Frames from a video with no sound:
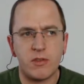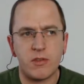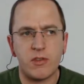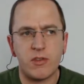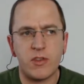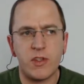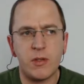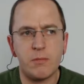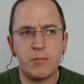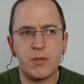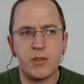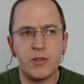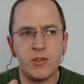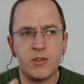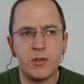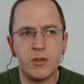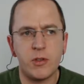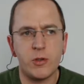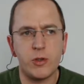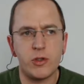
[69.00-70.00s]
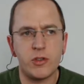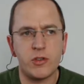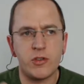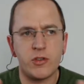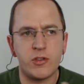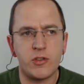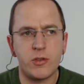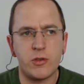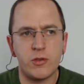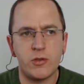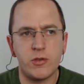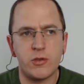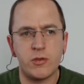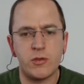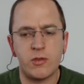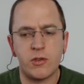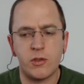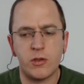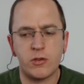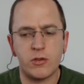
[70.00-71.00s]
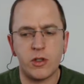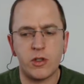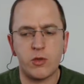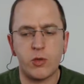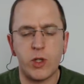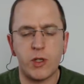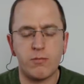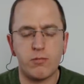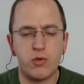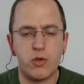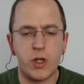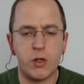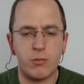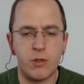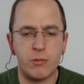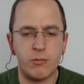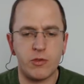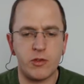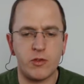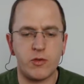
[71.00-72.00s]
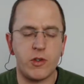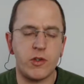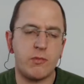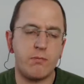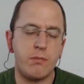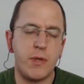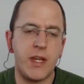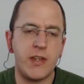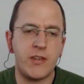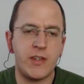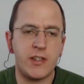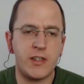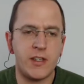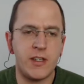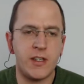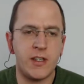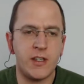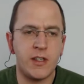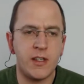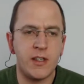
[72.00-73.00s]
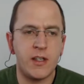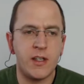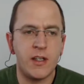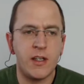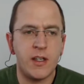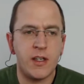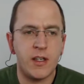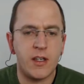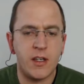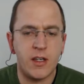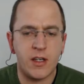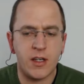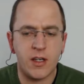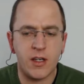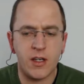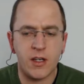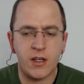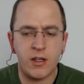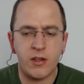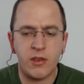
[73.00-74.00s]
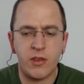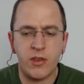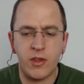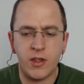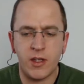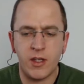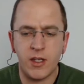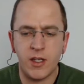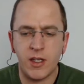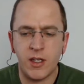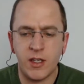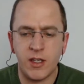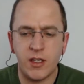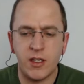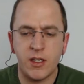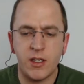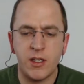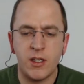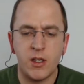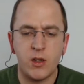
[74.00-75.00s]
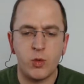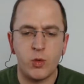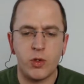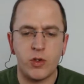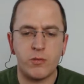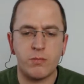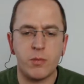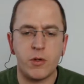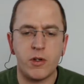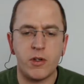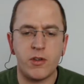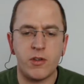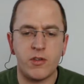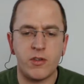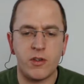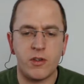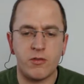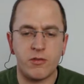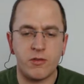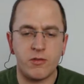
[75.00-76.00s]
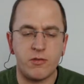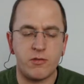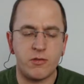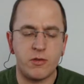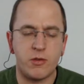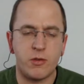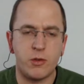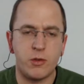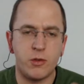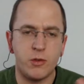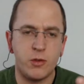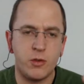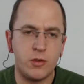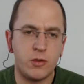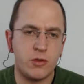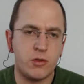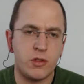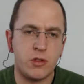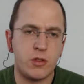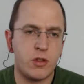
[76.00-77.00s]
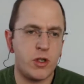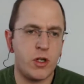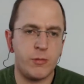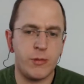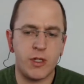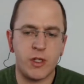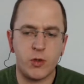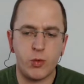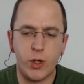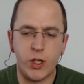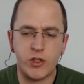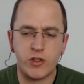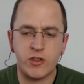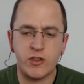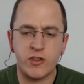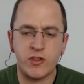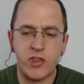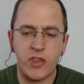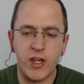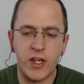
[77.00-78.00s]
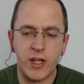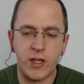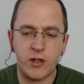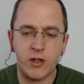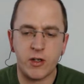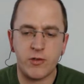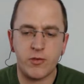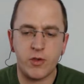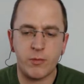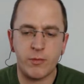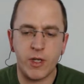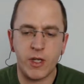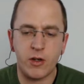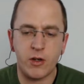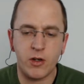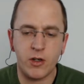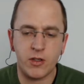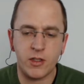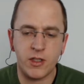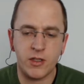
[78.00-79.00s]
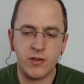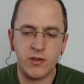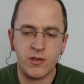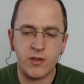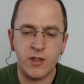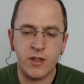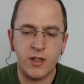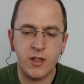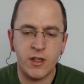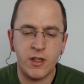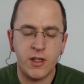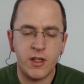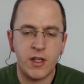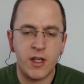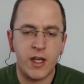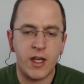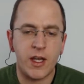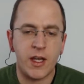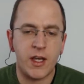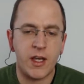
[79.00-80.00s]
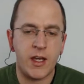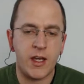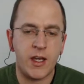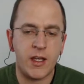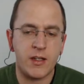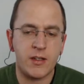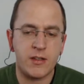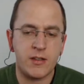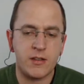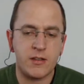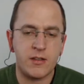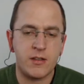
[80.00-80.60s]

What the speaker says: simple solutions to a concrete problem. So it was basically the response to common questions that I got from my audience. And